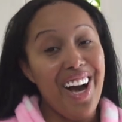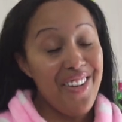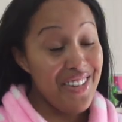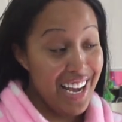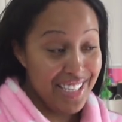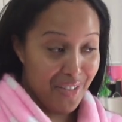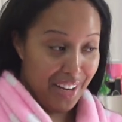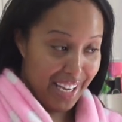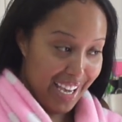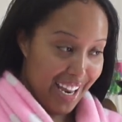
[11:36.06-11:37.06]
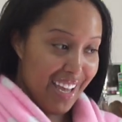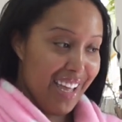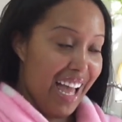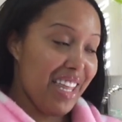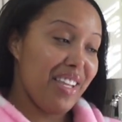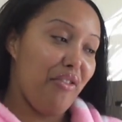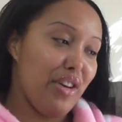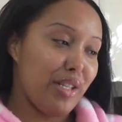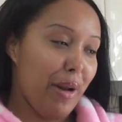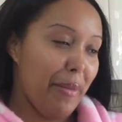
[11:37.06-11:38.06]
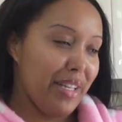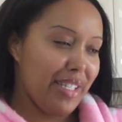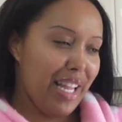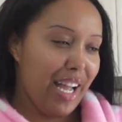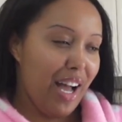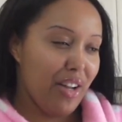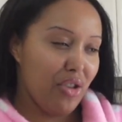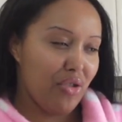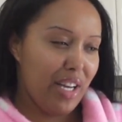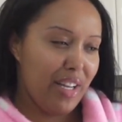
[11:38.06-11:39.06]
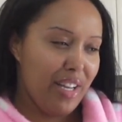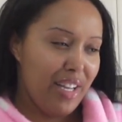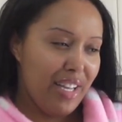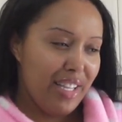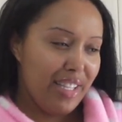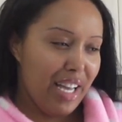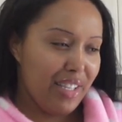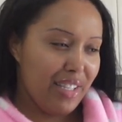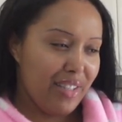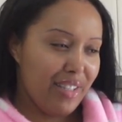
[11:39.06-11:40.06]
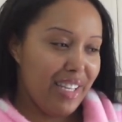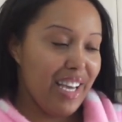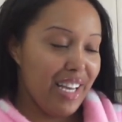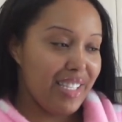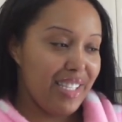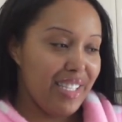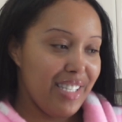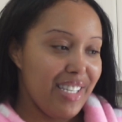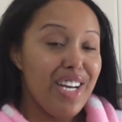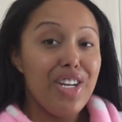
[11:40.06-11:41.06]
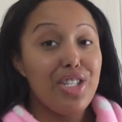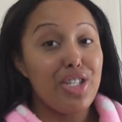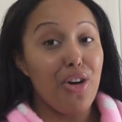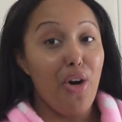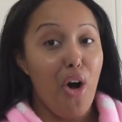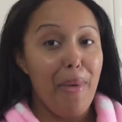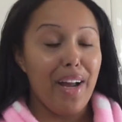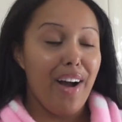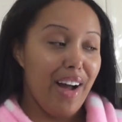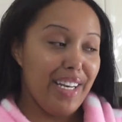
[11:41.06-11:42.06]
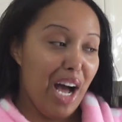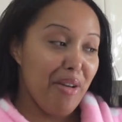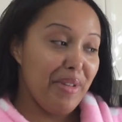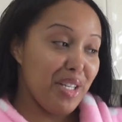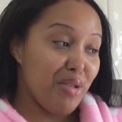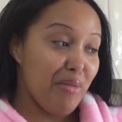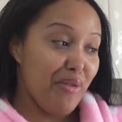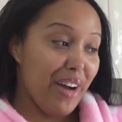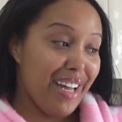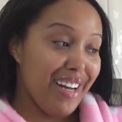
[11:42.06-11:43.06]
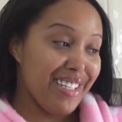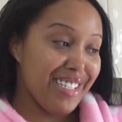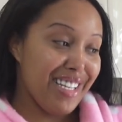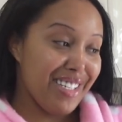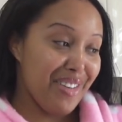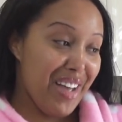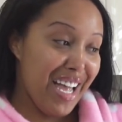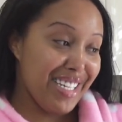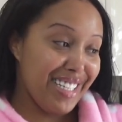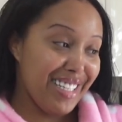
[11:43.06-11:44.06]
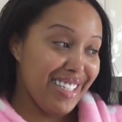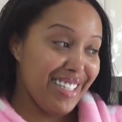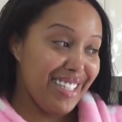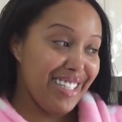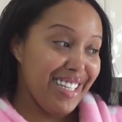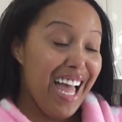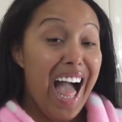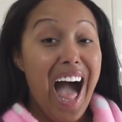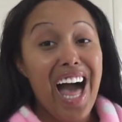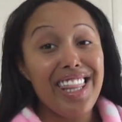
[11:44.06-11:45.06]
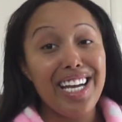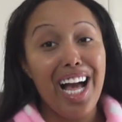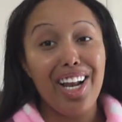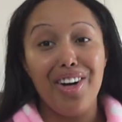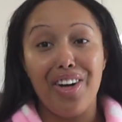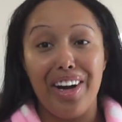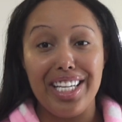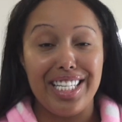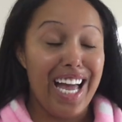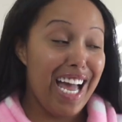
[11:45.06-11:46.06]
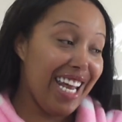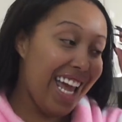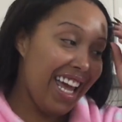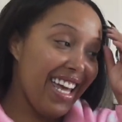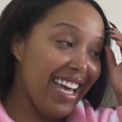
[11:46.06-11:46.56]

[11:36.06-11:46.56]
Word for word: that would be nice if I can get, I think the first play button is like a 100. 100,000. Yes. Yeah. So, oh my god, that would be a dream if I get 100,000, imagine. Imagine. I think I'll go crazy that day.